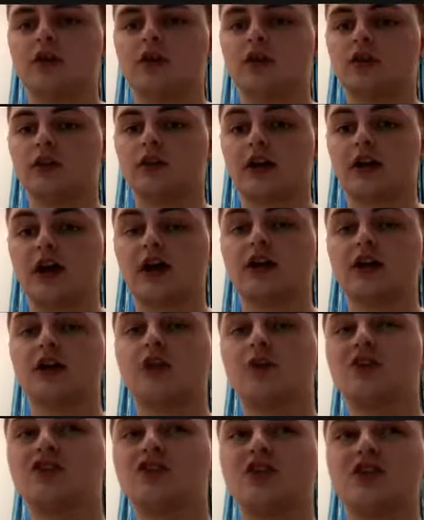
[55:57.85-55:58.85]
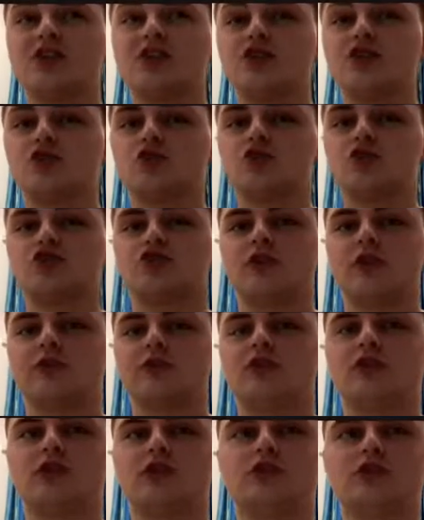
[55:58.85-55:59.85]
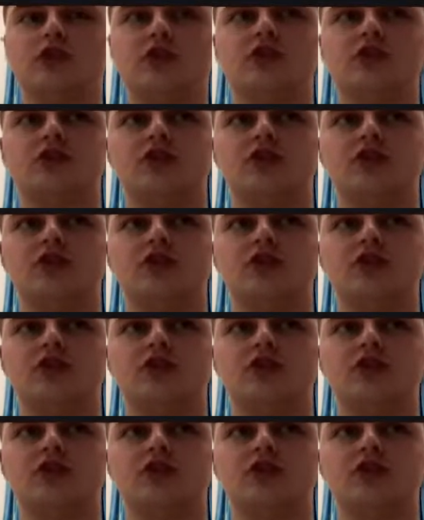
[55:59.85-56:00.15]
Lukaku. It's not the usual strike force, of course,